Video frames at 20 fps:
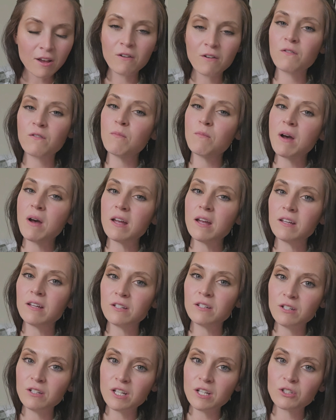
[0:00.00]
for my
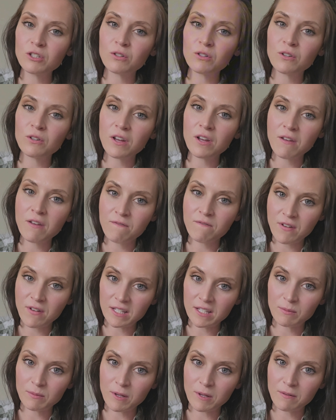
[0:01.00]
initial
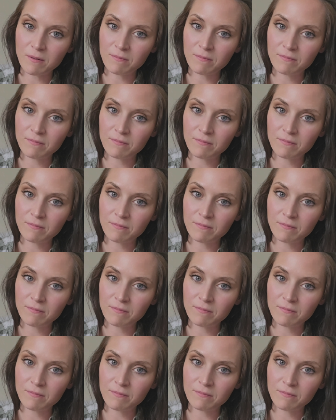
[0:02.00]
investment?